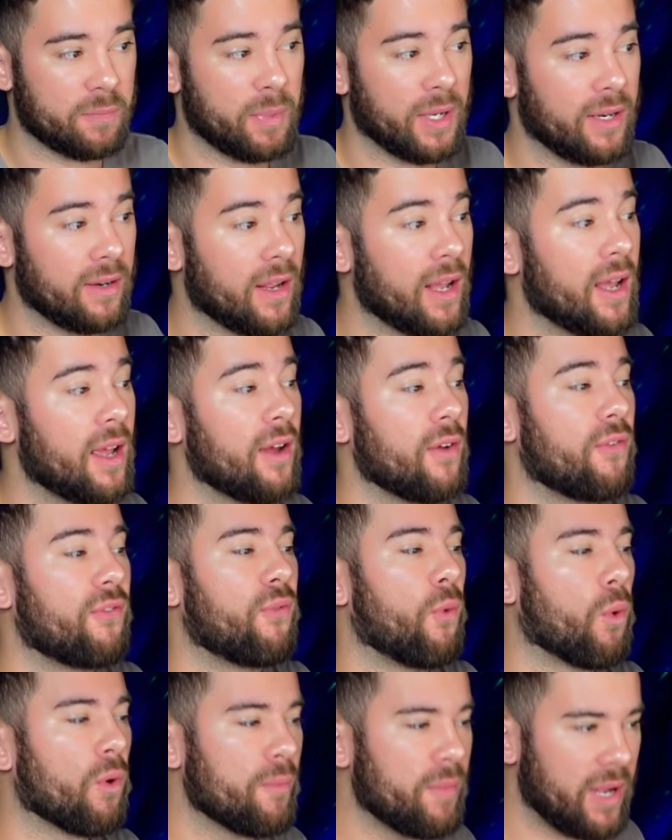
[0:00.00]
But
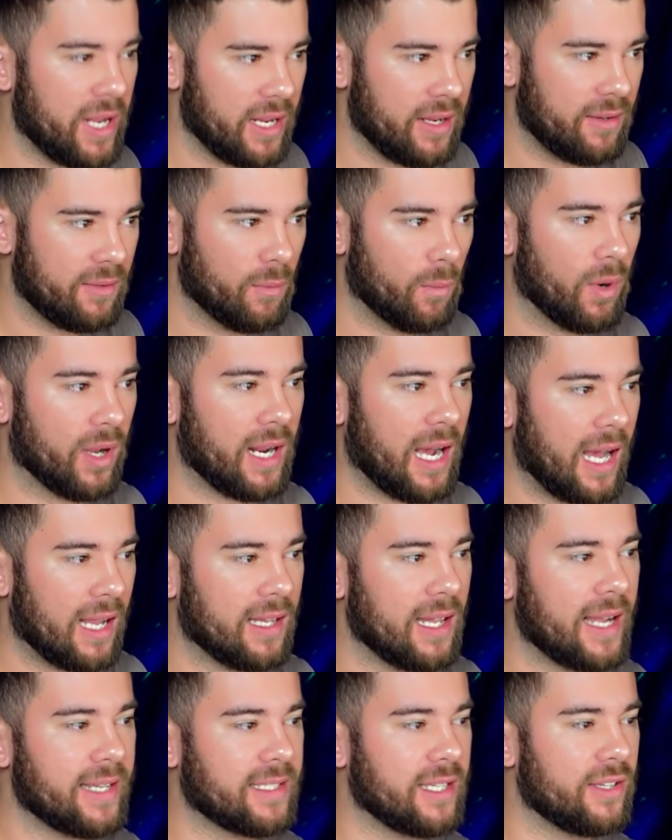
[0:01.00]
for me, what I
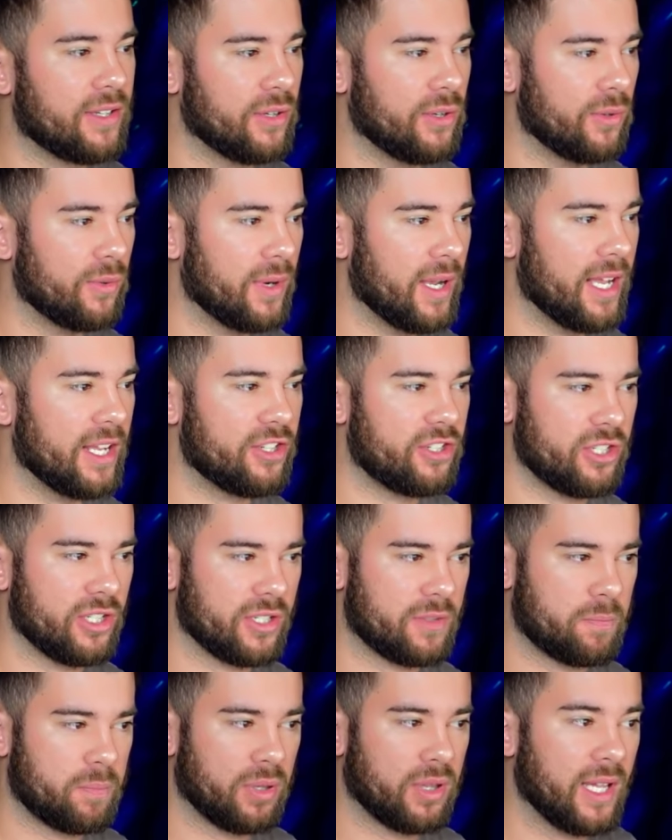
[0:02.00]
like to do is
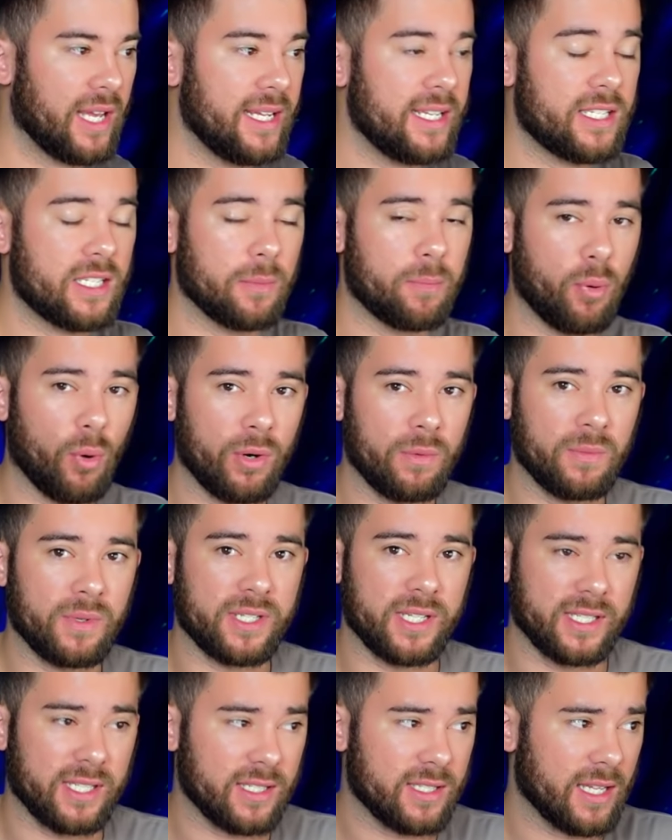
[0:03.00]
just place support and
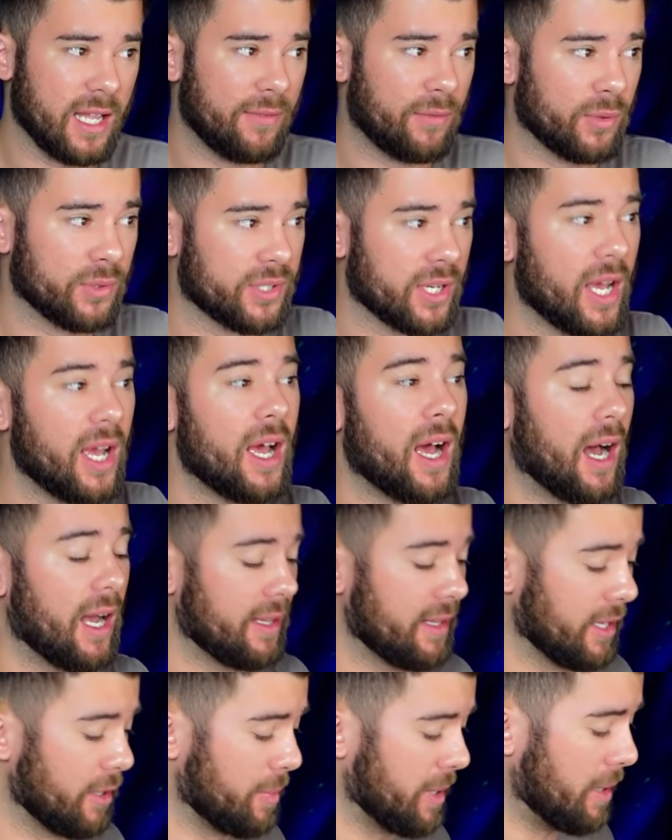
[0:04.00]
resistance levels a
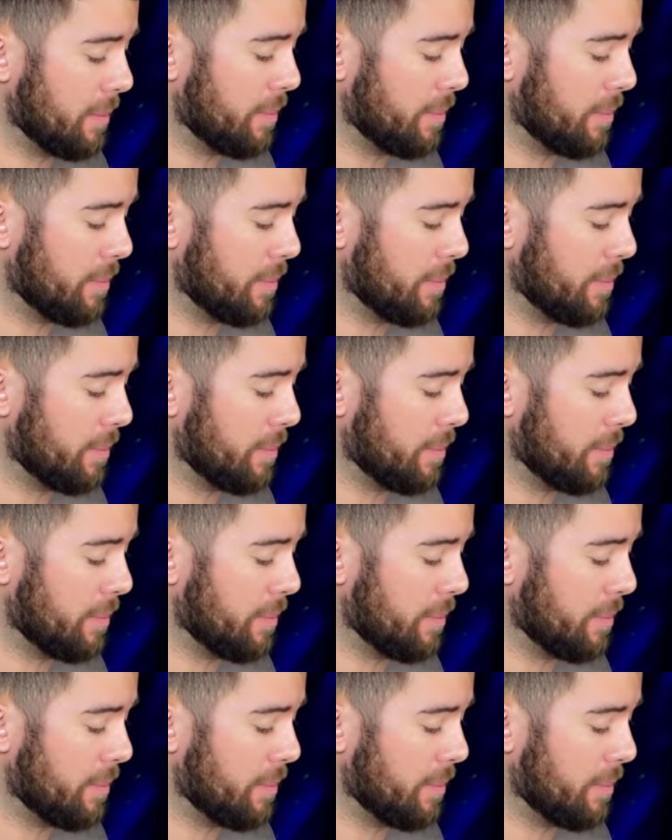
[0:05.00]
little bit